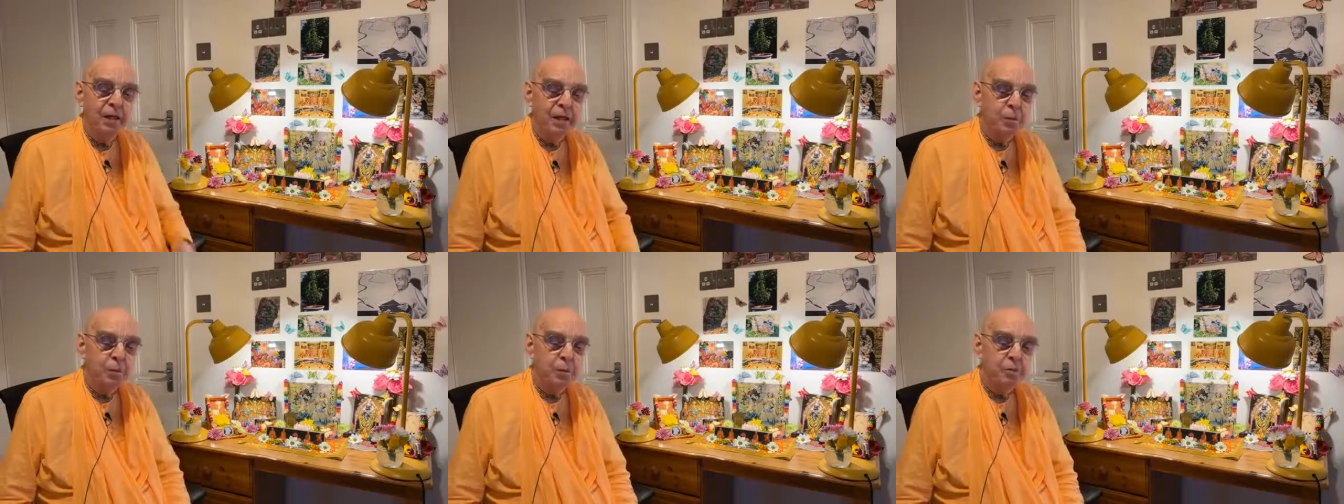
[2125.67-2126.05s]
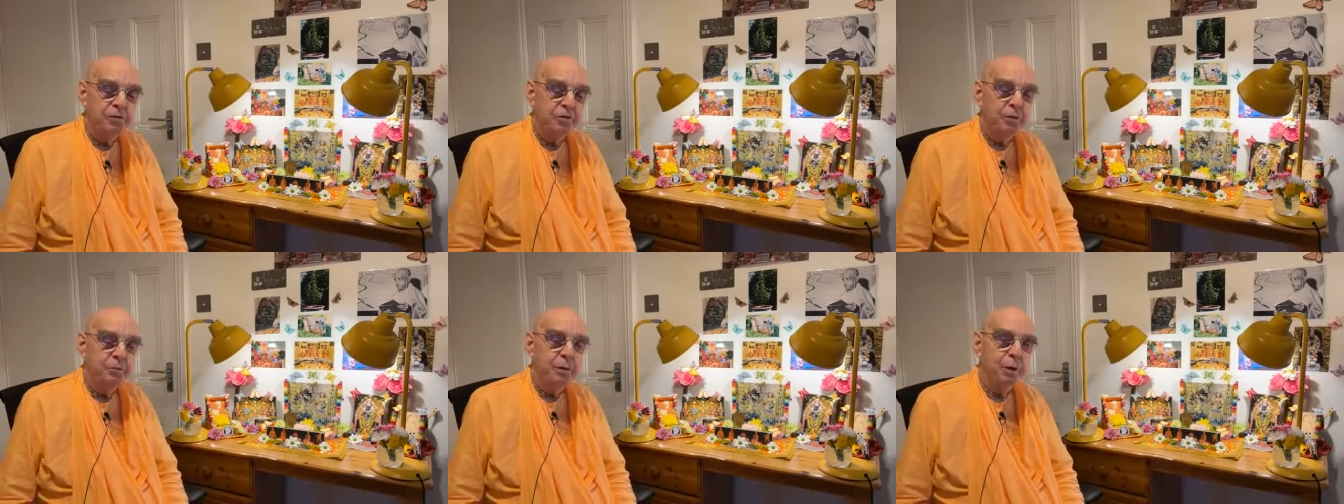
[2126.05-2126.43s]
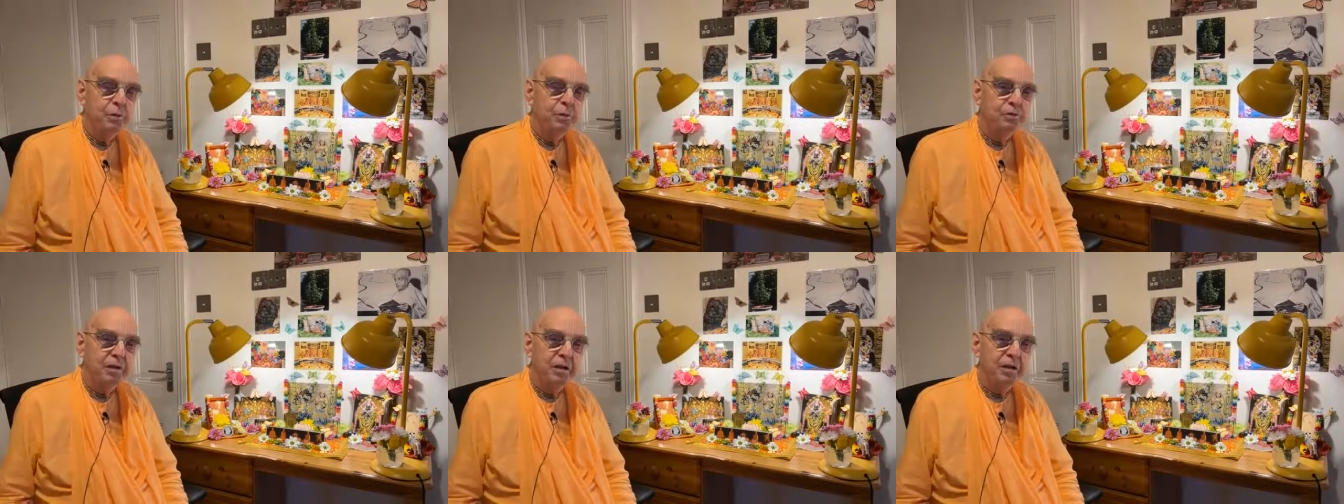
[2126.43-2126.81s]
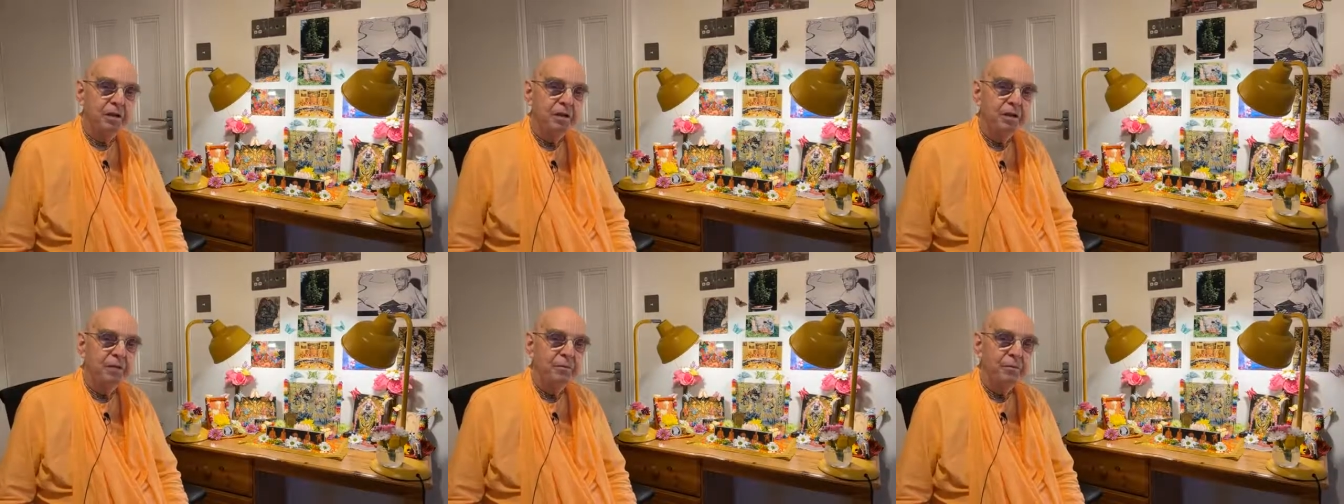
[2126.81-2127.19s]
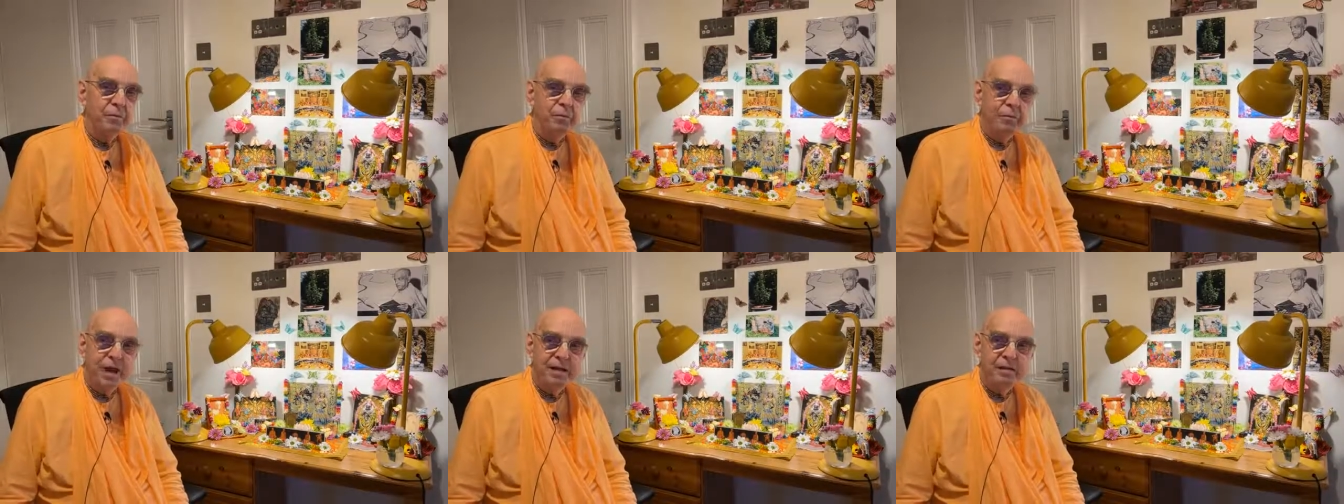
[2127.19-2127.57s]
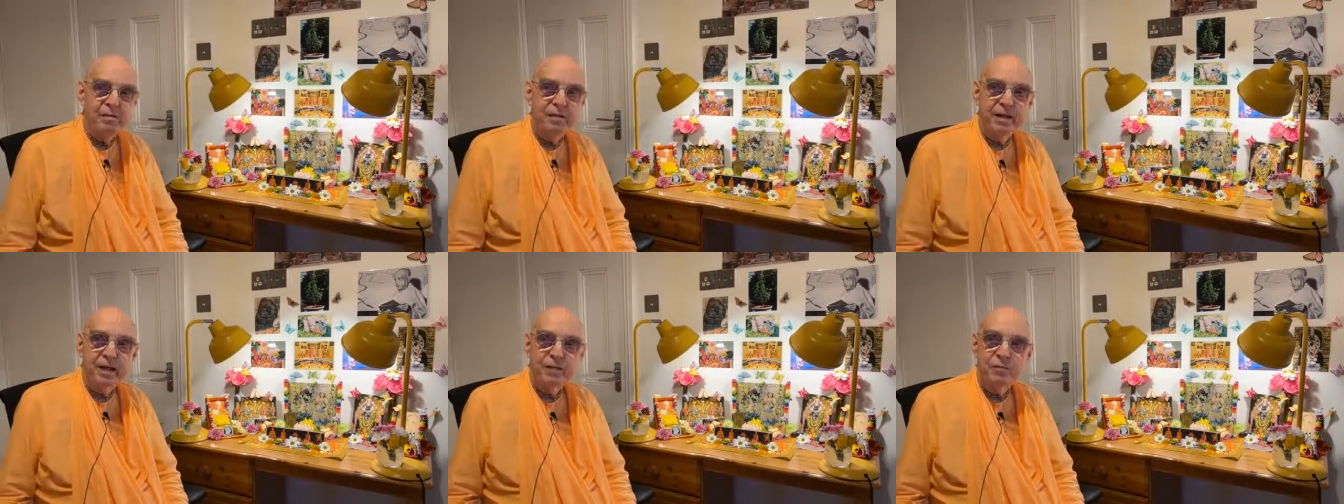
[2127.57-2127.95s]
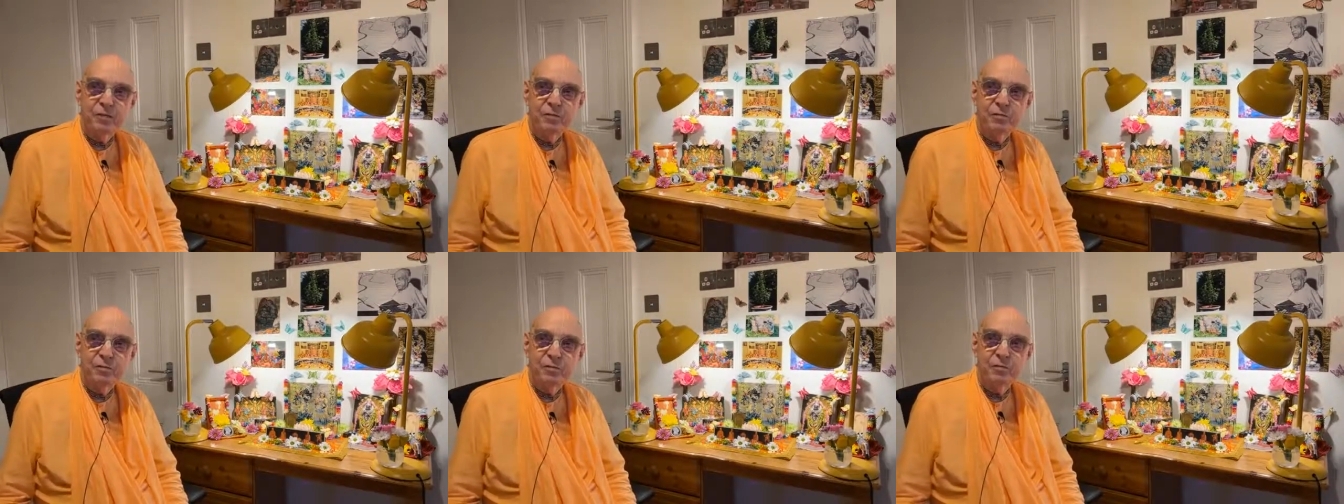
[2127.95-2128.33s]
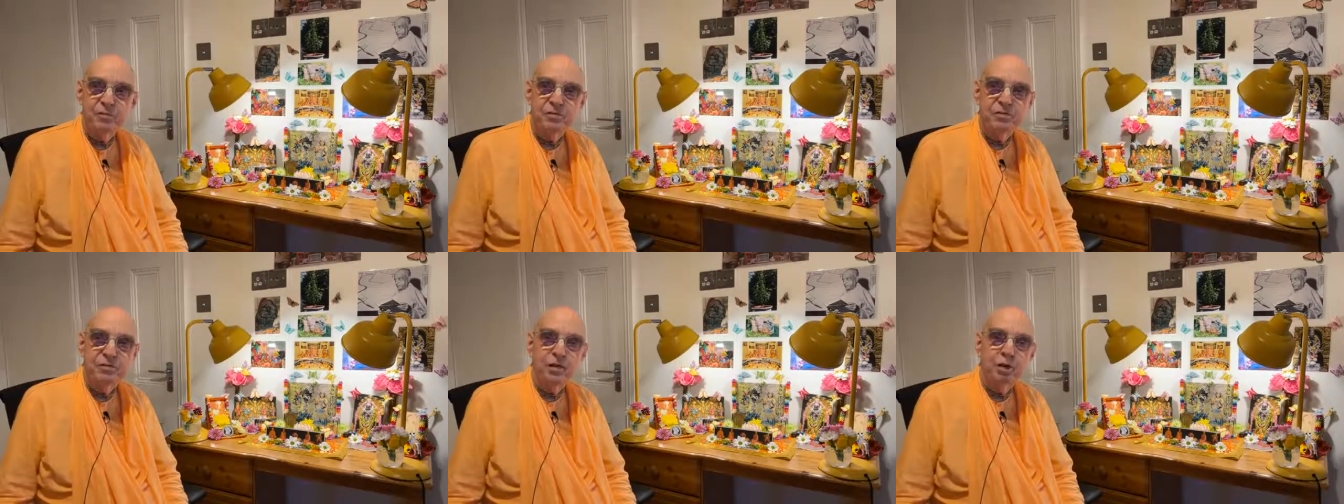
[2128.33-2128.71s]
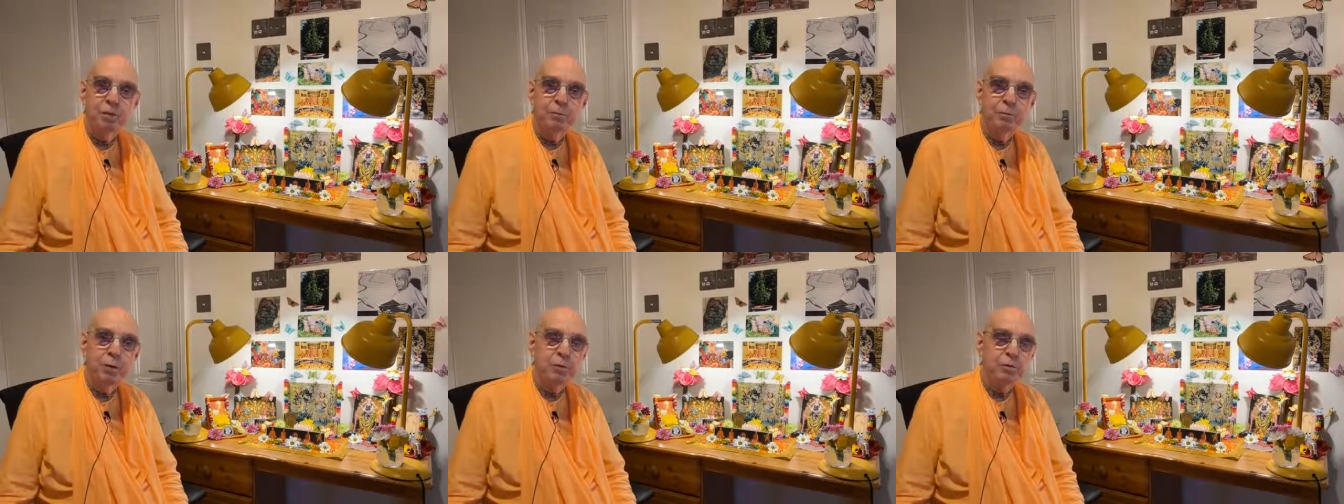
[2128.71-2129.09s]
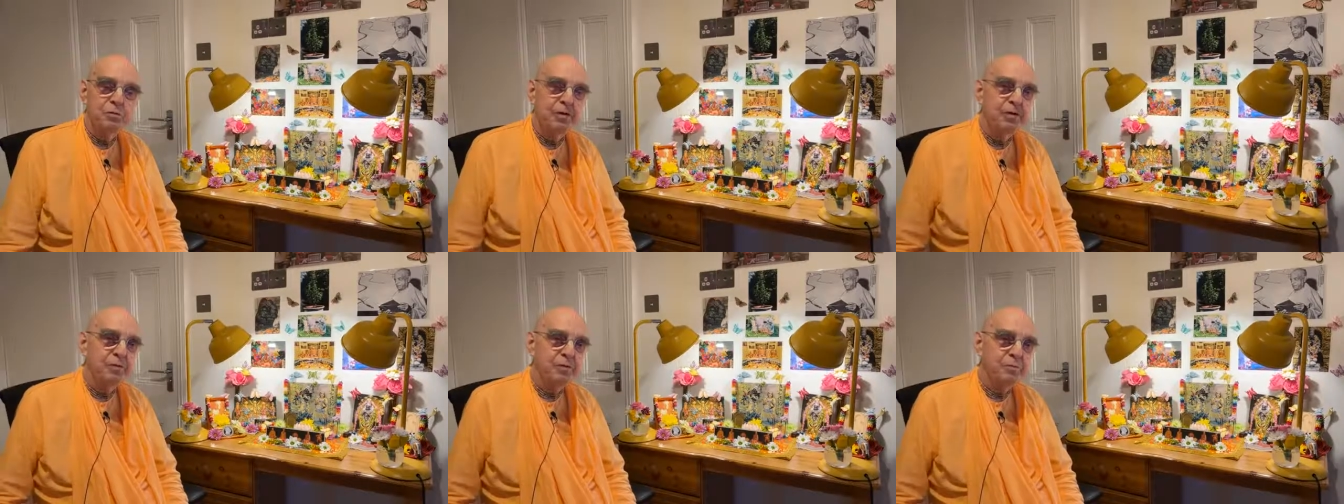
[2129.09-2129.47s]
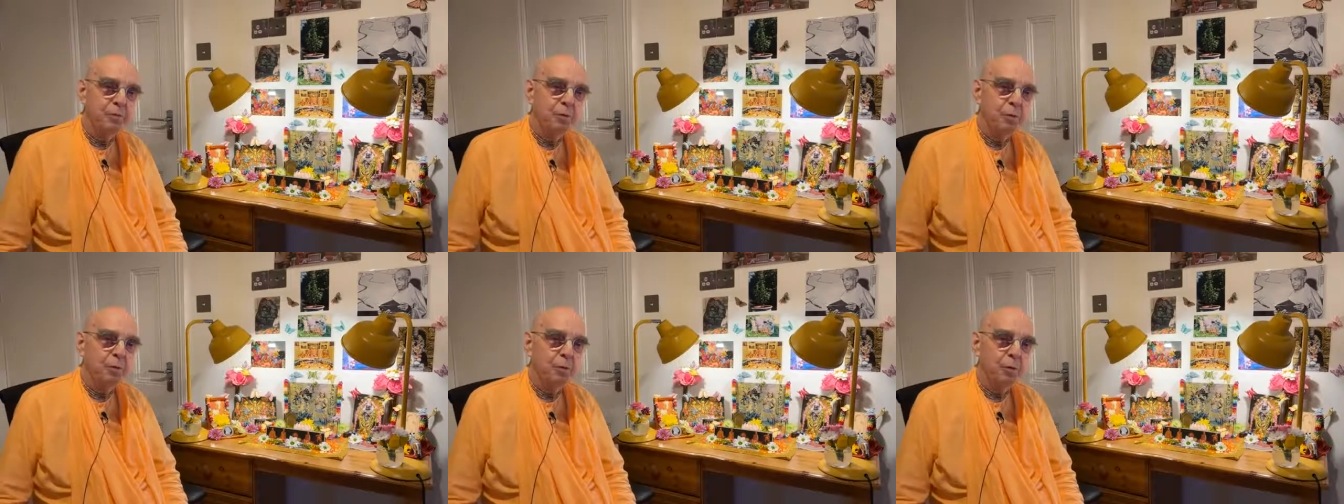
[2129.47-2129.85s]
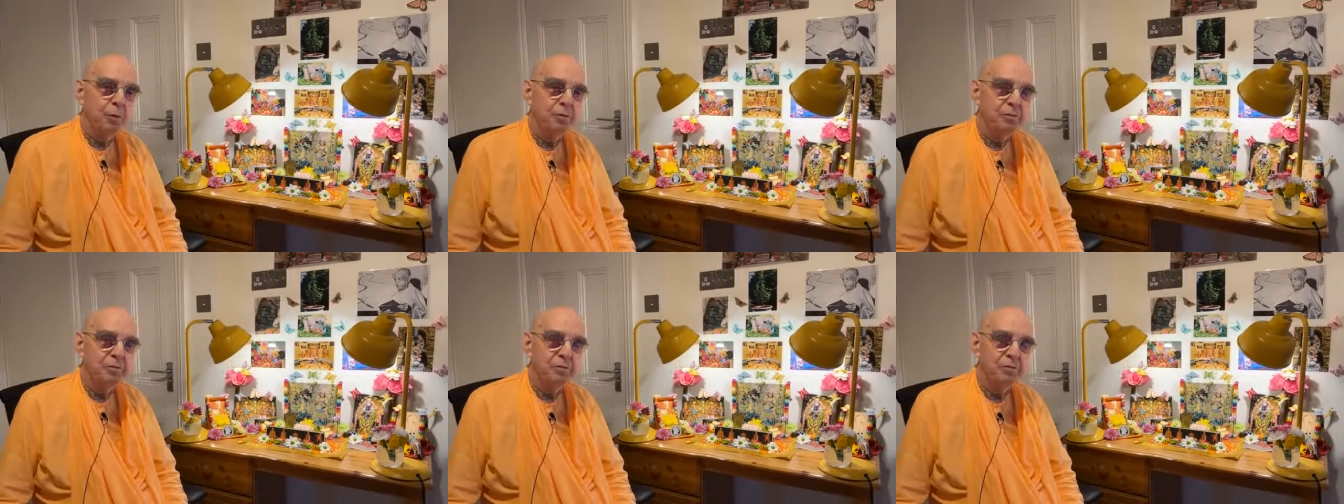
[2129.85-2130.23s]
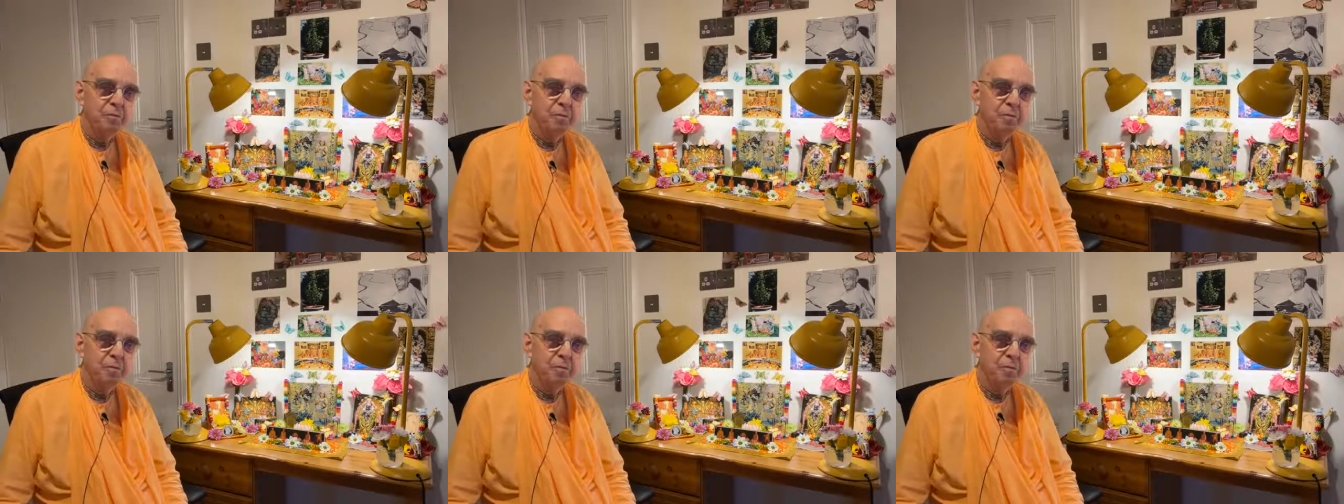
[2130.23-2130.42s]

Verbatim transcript: he was composing translating these verses and composing these purports.